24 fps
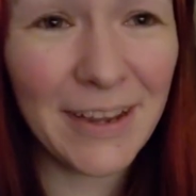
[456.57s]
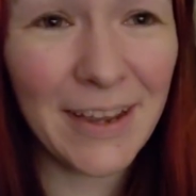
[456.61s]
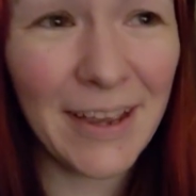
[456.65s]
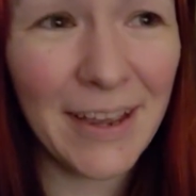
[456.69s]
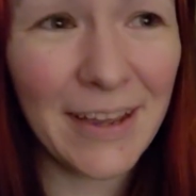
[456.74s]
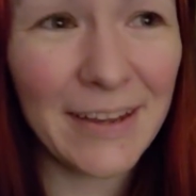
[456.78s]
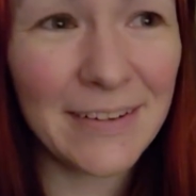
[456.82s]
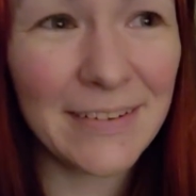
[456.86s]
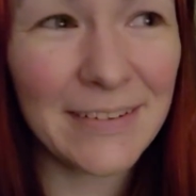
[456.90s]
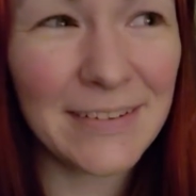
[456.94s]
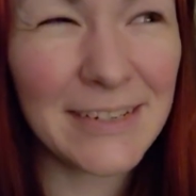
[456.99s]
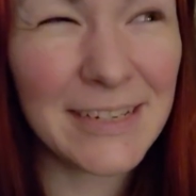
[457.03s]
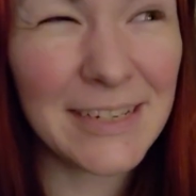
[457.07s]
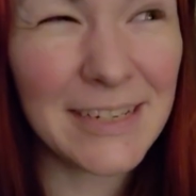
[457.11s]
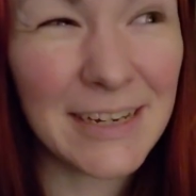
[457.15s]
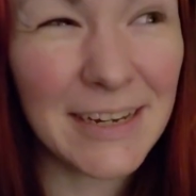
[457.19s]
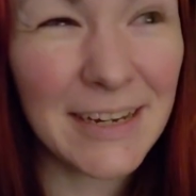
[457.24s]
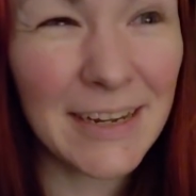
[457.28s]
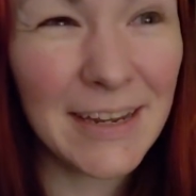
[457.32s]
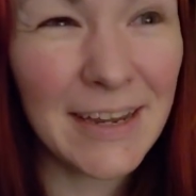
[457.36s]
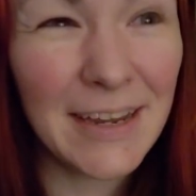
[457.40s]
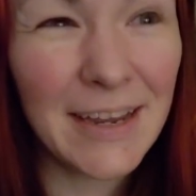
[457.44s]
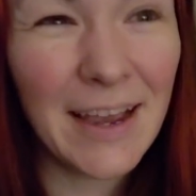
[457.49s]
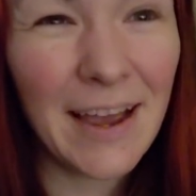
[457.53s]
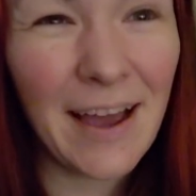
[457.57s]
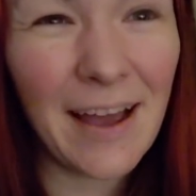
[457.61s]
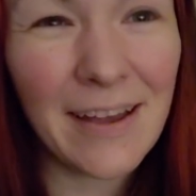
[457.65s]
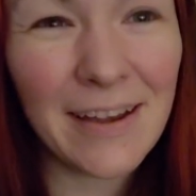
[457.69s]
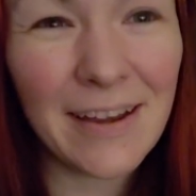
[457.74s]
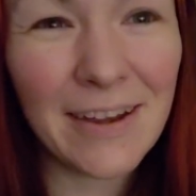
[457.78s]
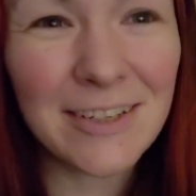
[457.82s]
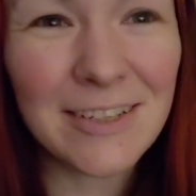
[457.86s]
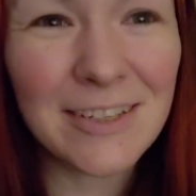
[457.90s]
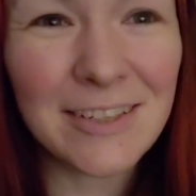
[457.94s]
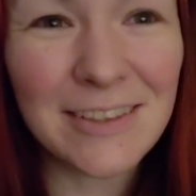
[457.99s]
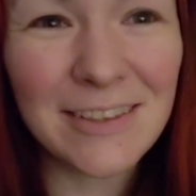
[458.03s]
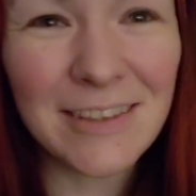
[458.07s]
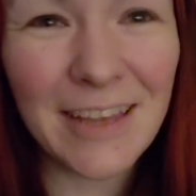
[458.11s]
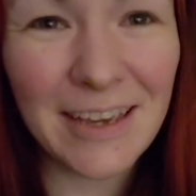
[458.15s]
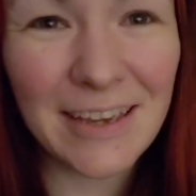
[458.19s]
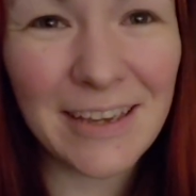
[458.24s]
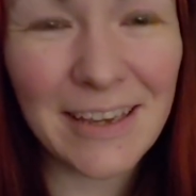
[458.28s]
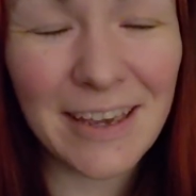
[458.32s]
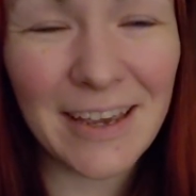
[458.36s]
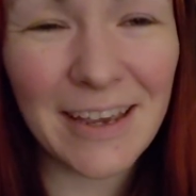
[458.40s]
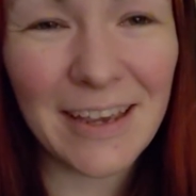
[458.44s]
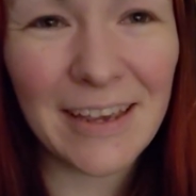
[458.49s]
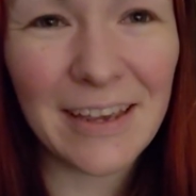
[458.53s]
And I got to
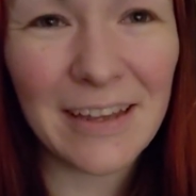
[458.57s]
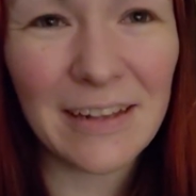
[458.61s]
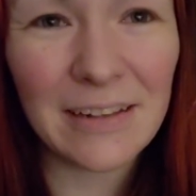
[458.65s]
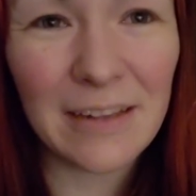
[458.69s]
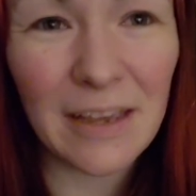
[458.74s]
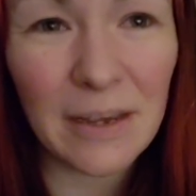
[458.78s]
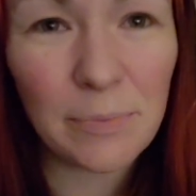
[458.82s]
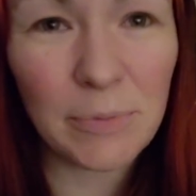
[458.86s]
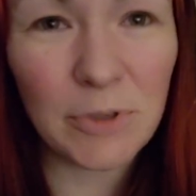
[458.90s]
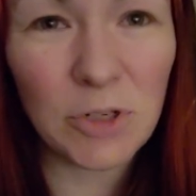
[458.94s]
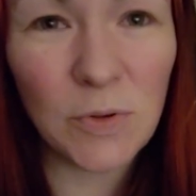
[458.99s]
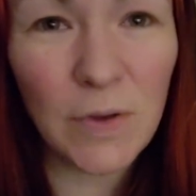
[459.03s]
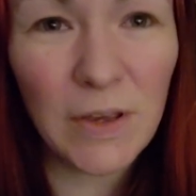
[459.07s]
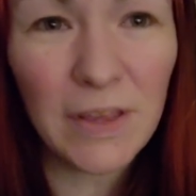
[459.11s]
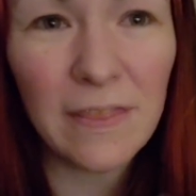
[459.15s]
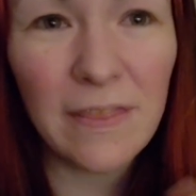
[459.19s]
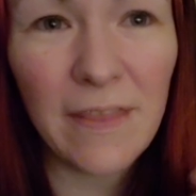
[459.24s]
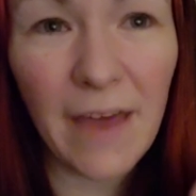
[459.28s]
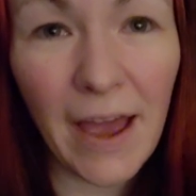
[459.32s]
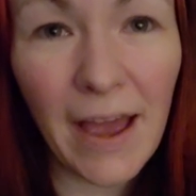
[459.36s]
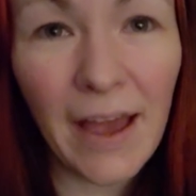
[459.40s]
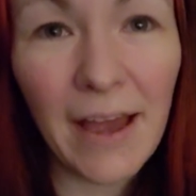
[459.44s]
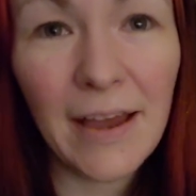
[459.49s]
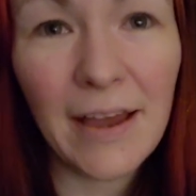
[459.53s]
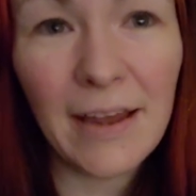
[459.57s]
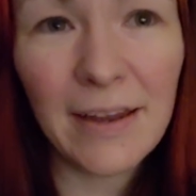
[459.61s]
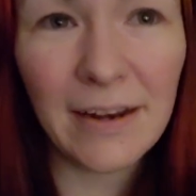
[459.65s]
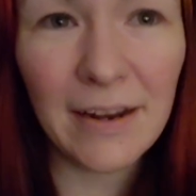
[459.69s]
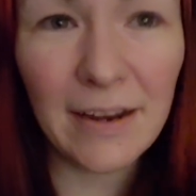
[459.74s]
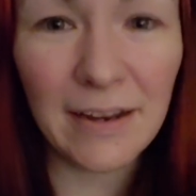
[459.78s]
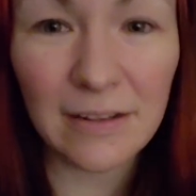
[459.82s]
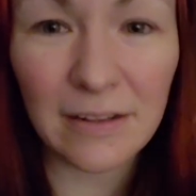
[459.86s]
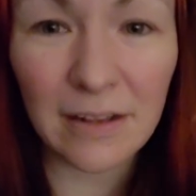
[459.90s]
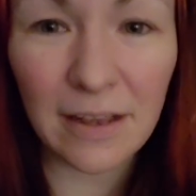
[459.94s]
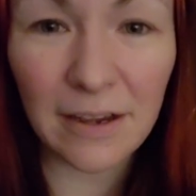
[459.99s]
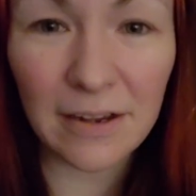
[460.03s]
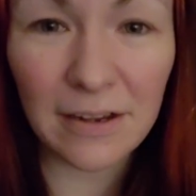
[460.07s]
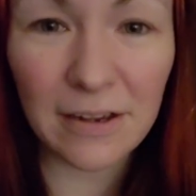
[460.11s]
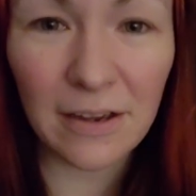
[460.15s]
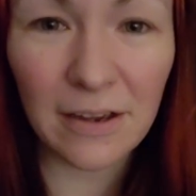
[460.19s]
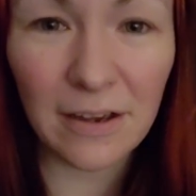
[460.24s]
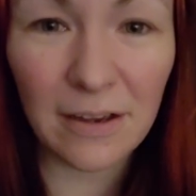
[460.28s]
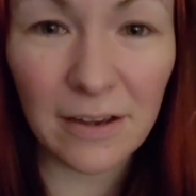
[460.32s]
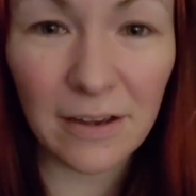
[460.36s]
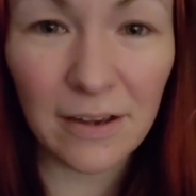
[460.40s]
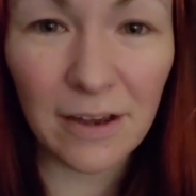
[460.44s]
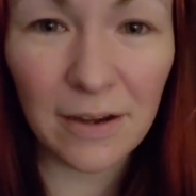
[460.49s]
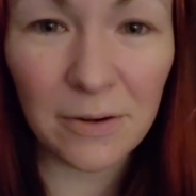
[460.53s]
thinking, like, between that and like
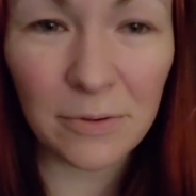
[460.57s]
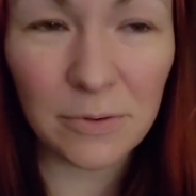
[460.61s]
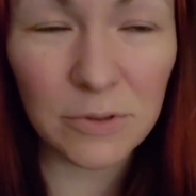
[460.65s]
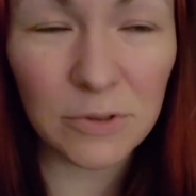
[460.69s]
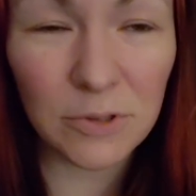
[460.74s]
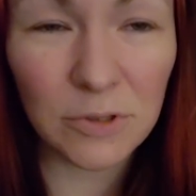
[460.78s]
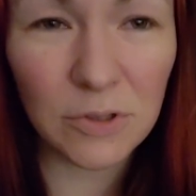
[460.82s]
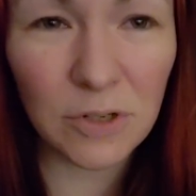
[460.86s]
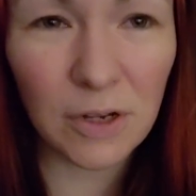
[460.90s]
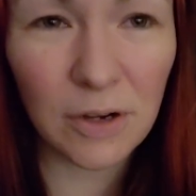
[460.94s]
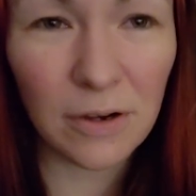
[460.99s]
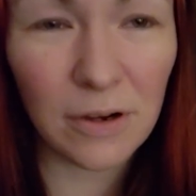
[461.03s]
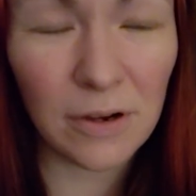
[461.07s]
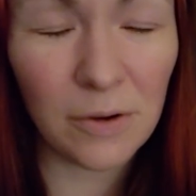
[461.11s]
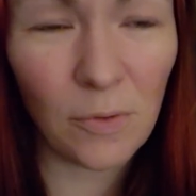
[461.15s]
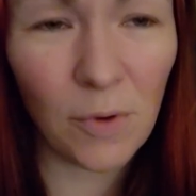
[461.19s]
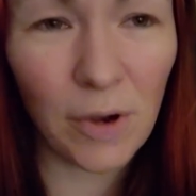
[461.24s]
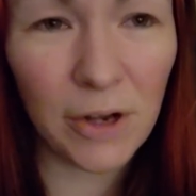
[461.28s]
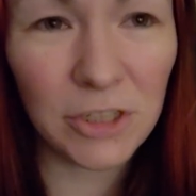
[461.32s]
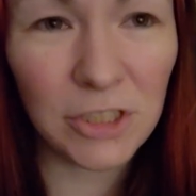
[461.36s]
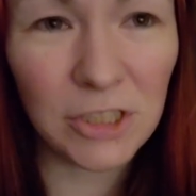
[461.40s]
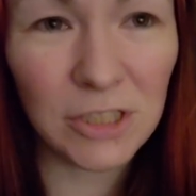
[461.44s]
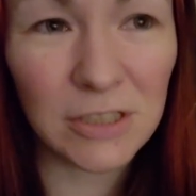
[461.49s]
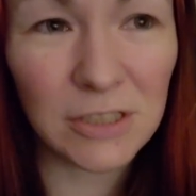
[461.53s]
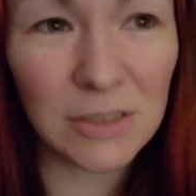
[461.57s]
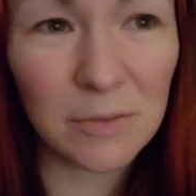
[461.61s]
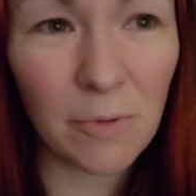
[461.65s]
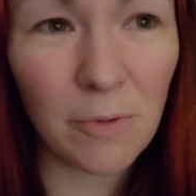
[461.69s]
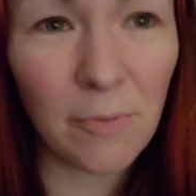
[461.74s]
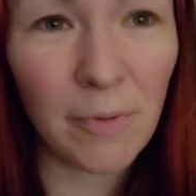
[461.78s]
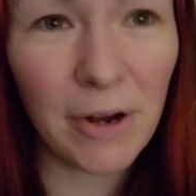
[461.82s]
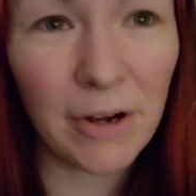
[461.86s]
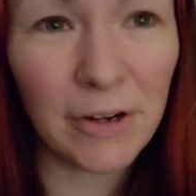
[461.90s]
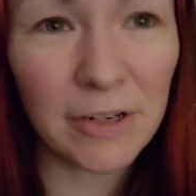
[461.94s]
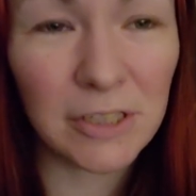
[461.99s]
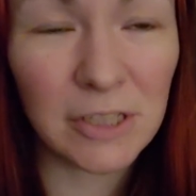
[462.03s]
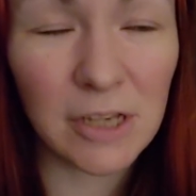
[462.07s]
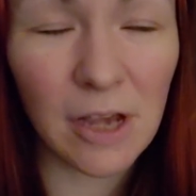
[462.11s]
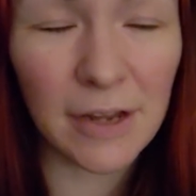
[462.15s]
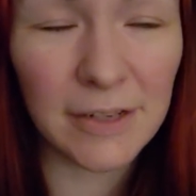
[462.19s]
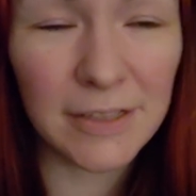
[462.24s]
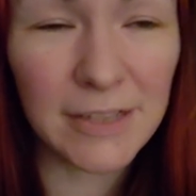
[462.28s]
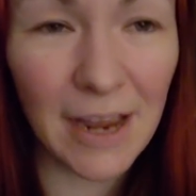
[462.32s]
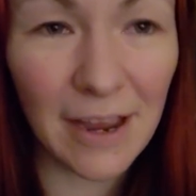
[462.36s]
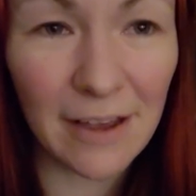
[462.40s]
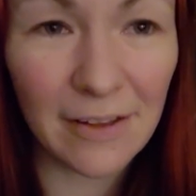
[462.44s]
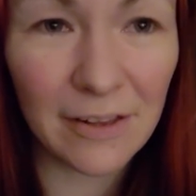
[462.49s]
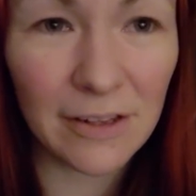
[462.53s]
I was uh, watching some America's Got
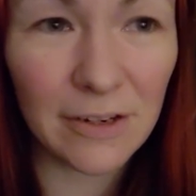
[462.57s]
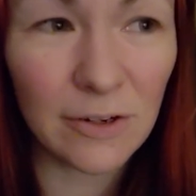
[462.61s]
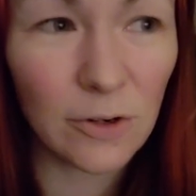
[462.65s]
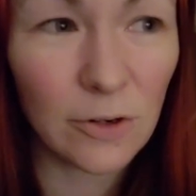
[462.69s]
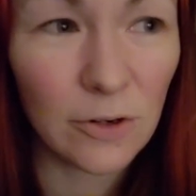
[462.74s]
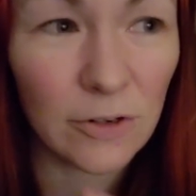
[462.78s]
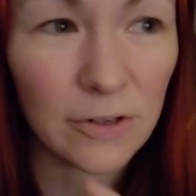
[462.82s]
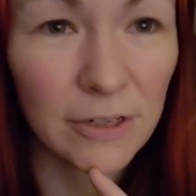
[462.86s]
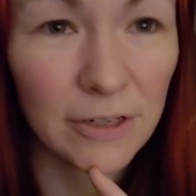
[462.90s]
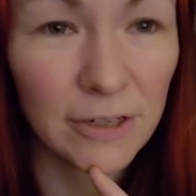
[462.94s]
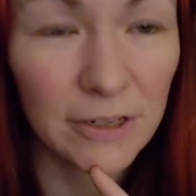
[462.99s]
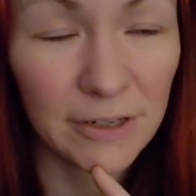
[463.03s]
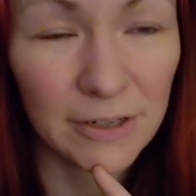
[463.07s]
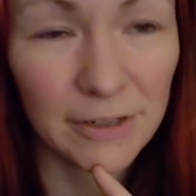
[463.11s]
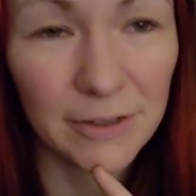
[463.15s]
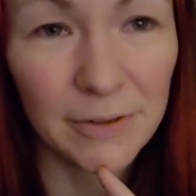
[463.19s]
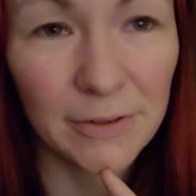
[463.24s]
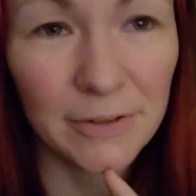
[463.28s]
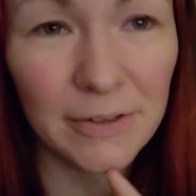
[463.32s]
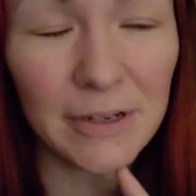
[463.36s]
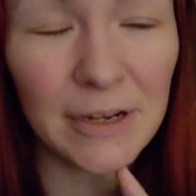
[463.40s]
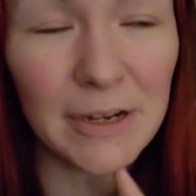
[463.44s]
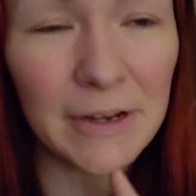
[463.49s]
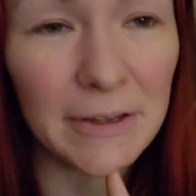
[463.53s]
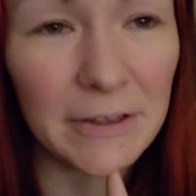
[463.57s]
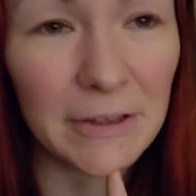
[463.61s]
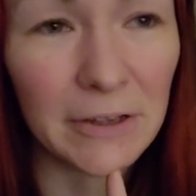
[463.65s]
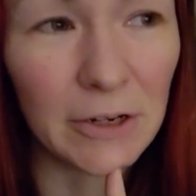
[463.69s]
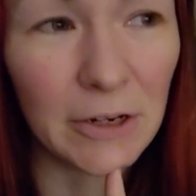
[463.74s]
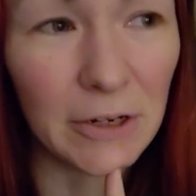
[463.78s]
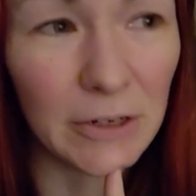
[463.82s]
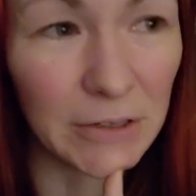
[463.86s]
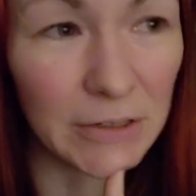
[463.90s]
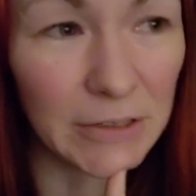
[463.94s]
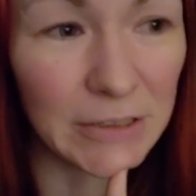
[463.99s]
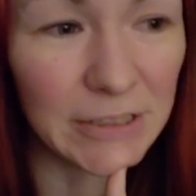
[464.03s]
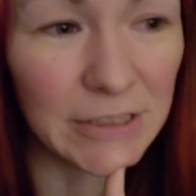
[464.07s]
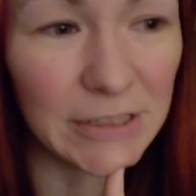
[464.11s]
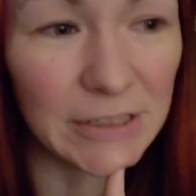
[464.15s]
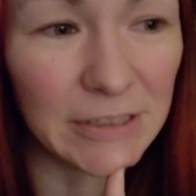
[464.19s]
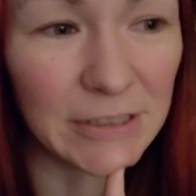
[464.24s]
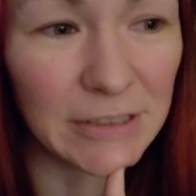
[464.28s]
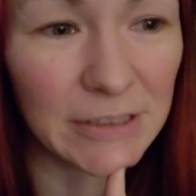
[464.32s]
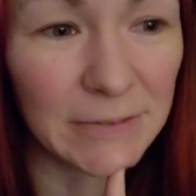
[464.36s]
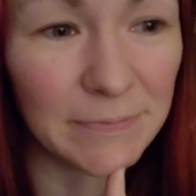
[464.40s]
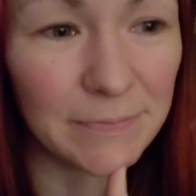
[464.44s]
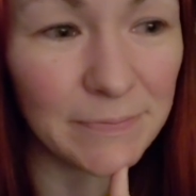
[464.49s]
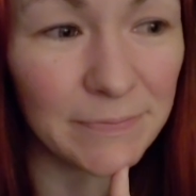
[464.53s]
Talent earlier, uh, the current
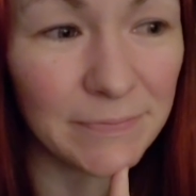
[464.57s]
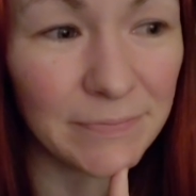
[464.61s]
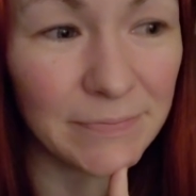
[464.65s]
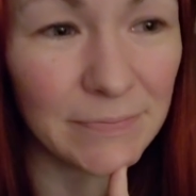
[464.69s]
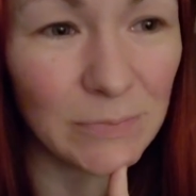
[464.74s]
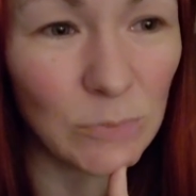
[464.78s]
season,